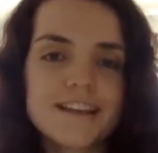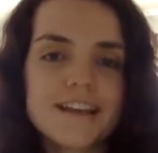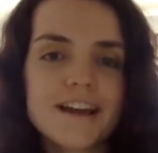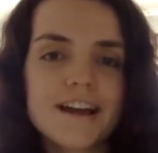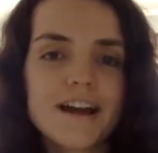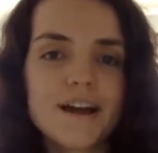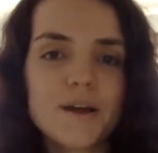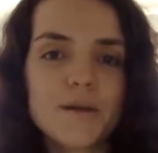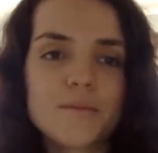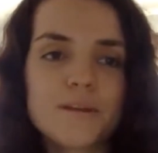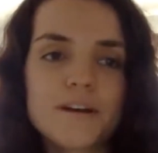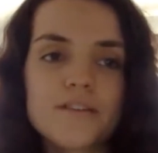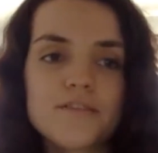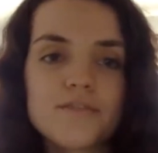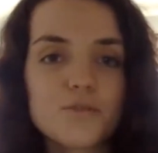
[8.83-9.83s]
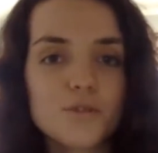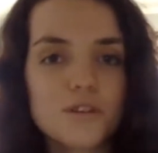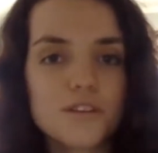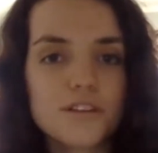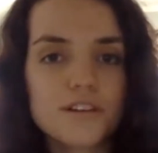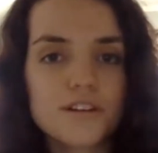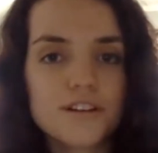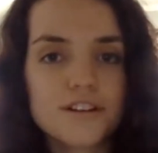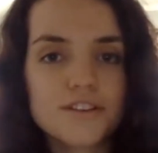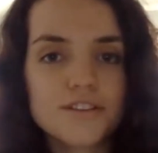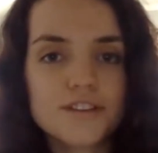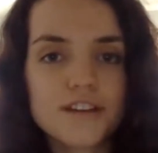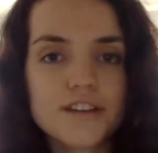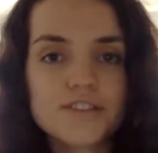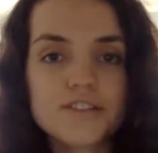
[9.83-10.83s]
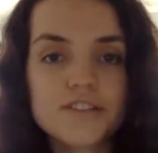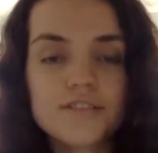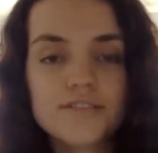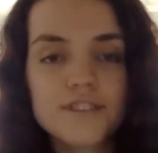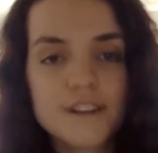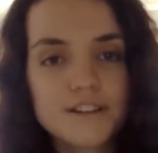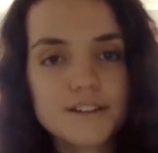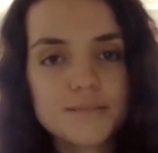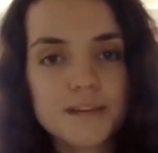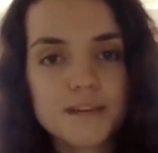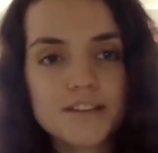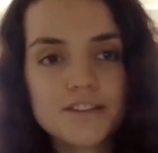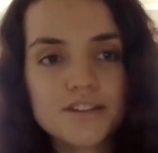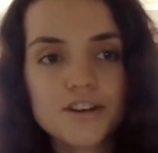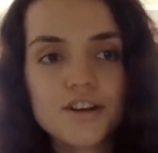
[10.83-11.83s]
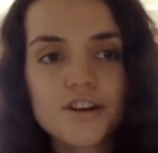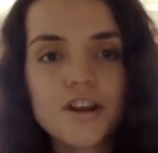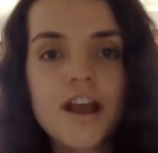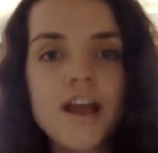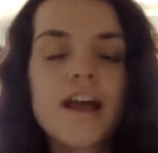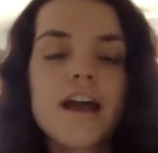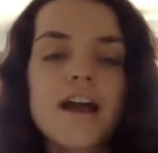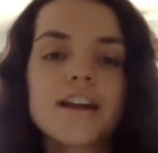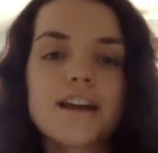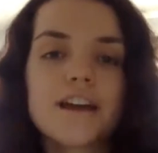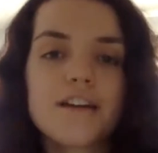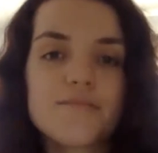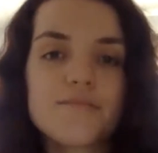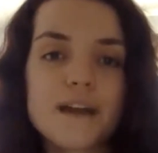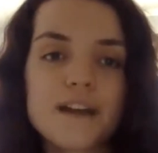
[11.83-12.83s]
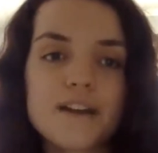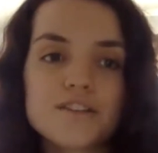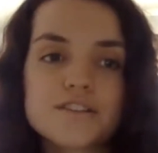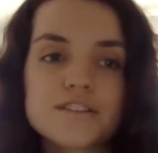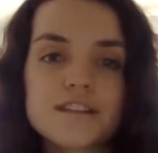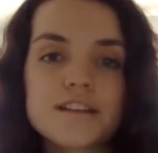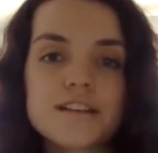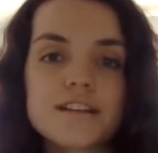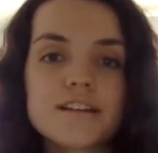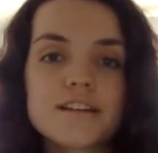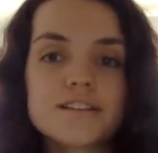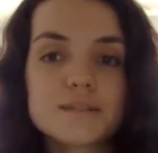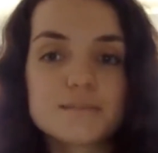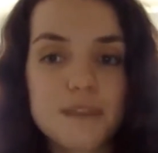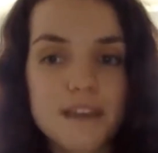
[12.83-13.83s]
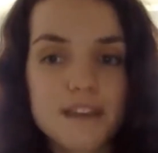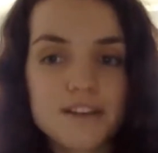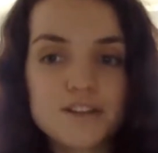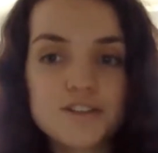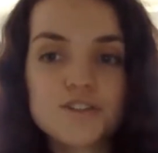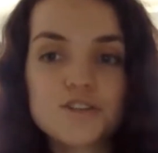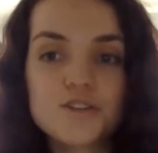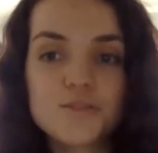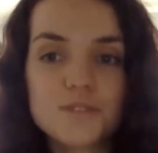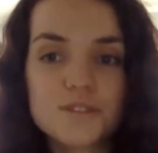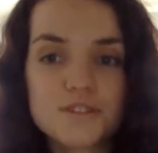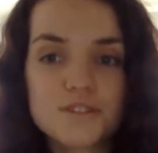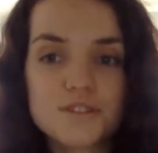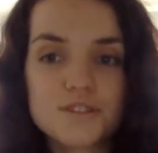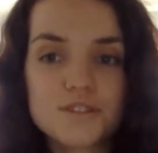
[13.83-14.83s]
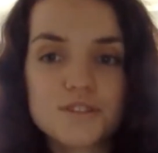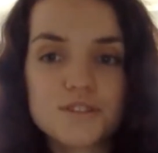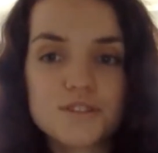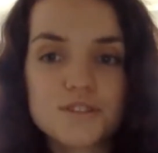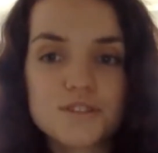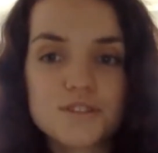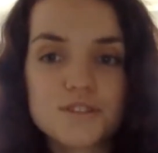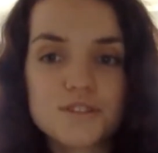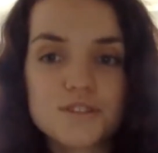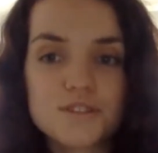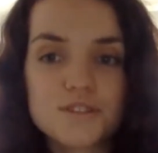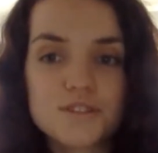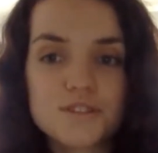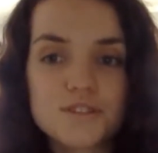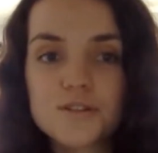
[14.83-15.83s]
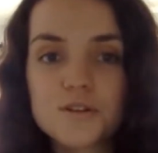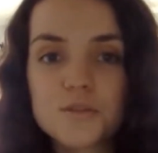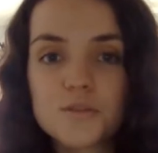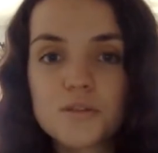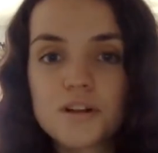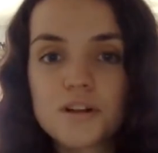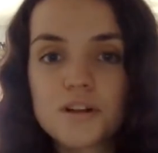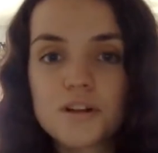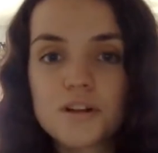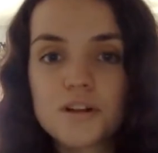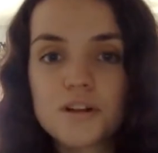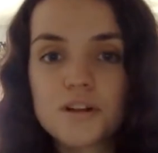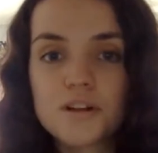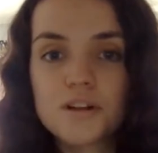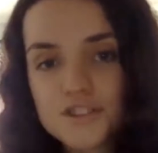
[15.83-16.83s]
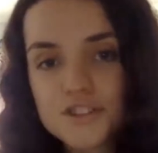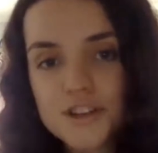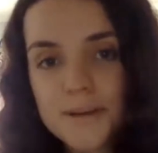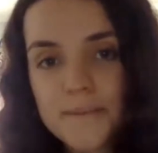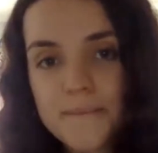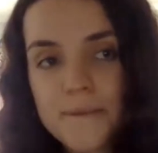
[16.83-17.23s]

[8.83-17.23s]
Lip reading: I'm a fourth year international affairs major and I have minors in Spanish, human services, and global entrepreneurship.